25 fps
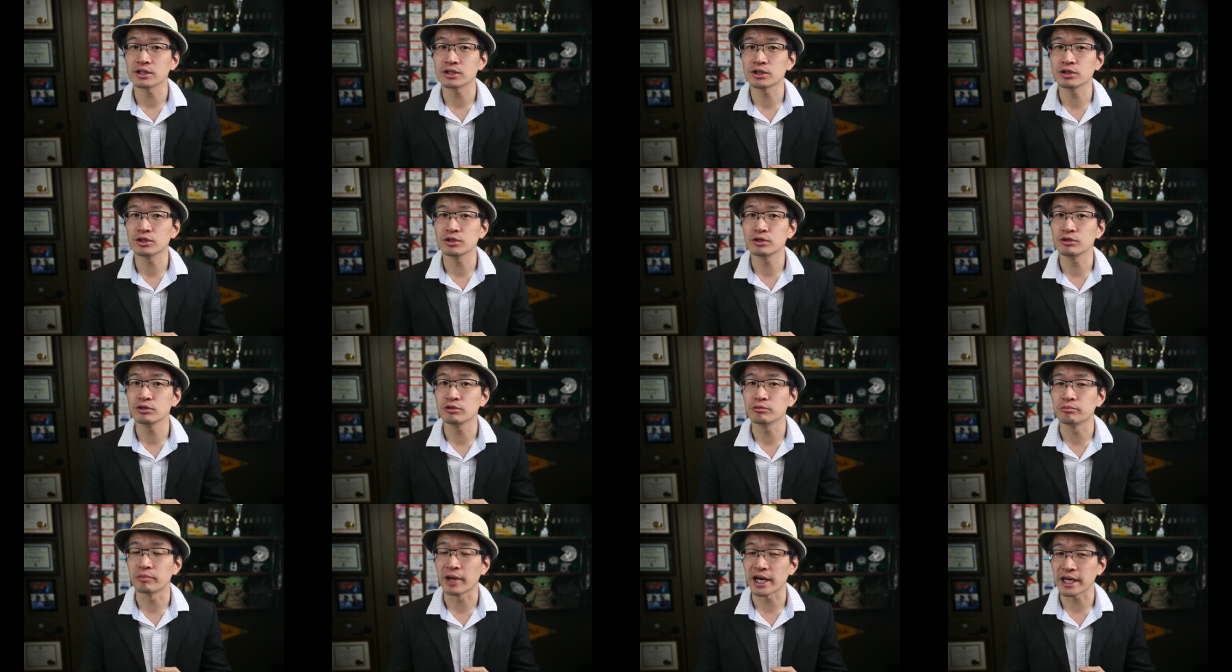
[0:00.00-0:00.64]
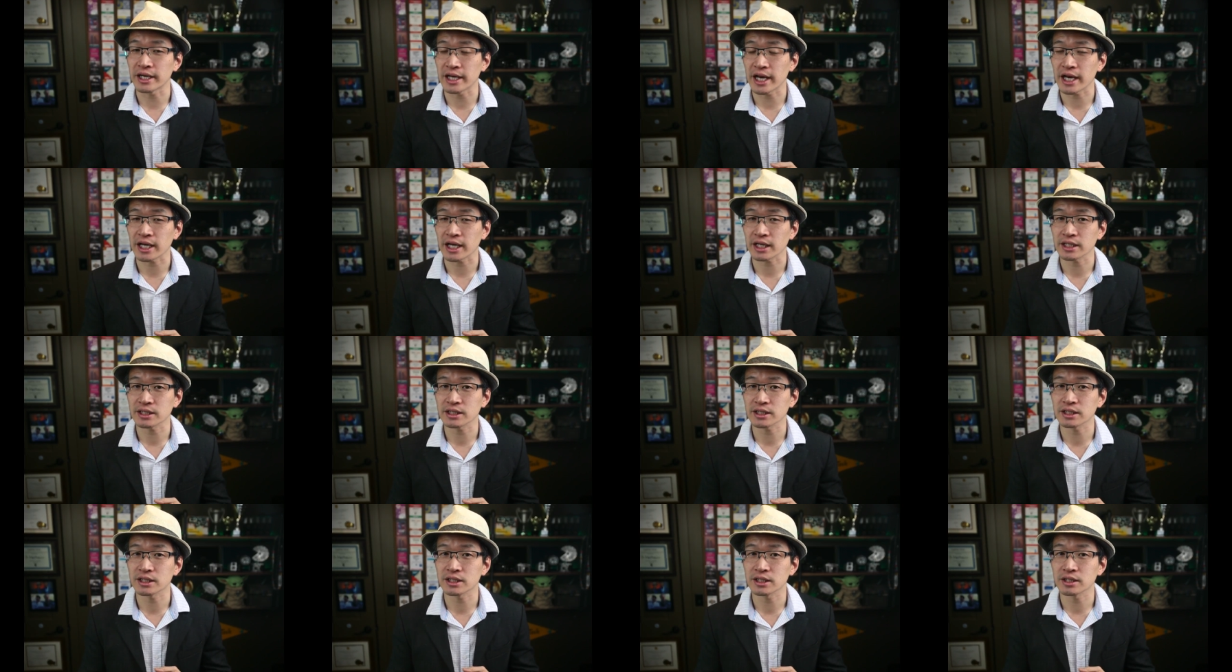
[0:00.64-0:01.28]
to my
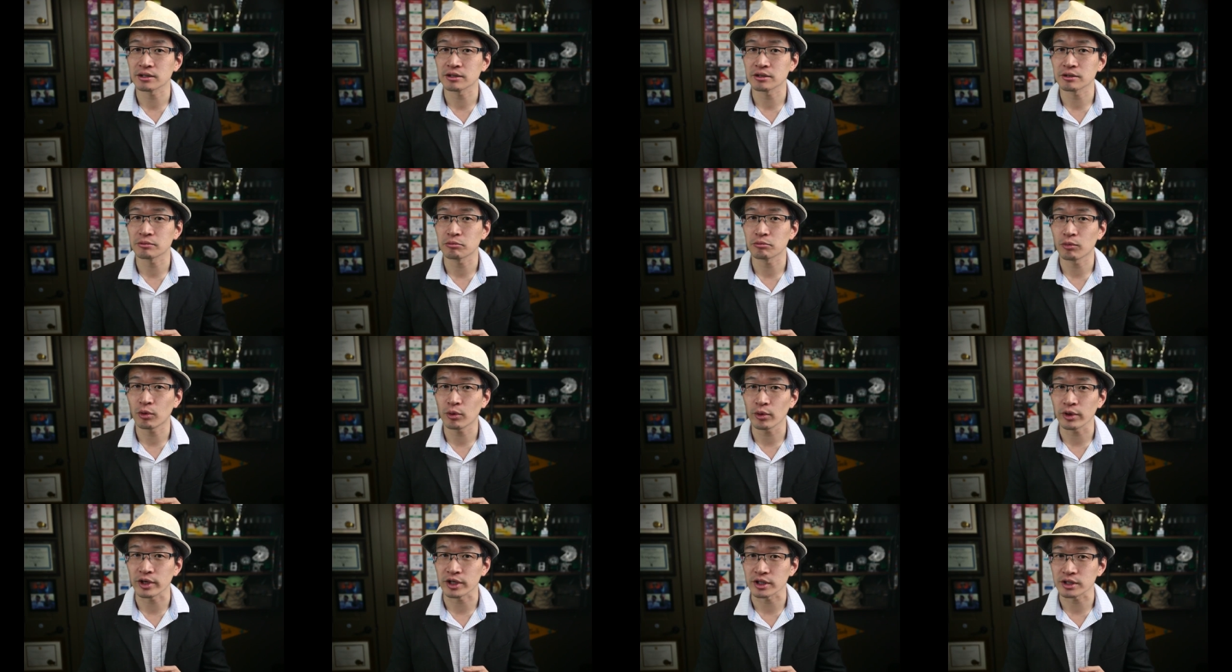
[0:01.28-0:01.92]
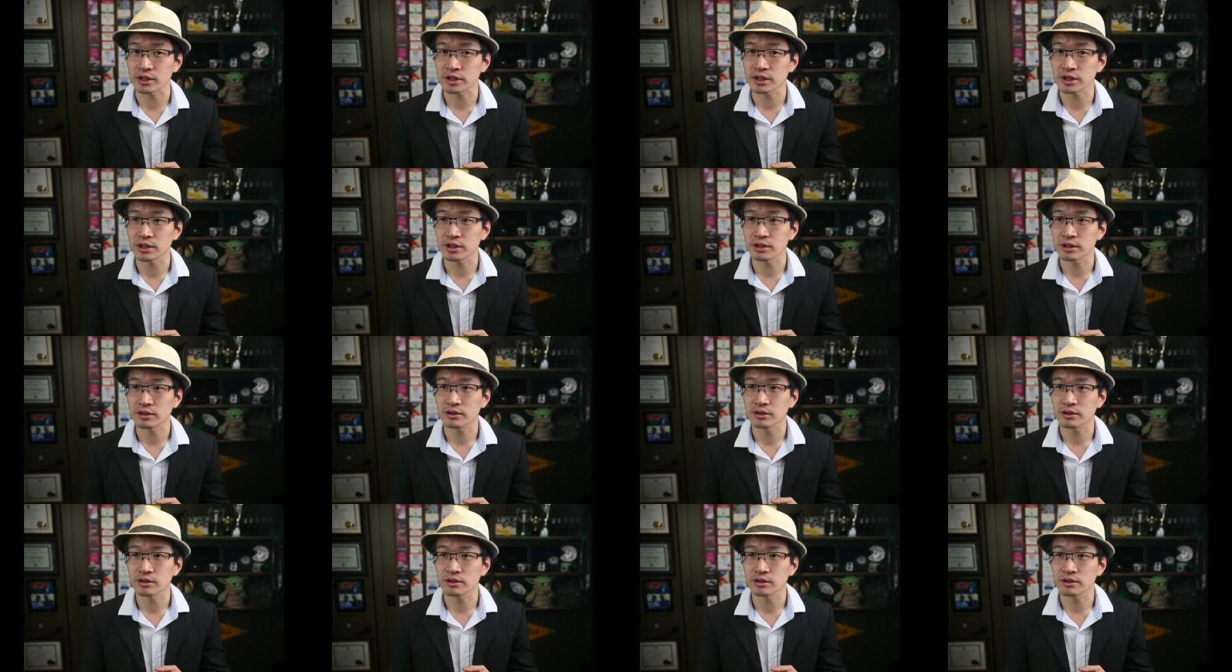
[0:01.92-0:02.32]
next point,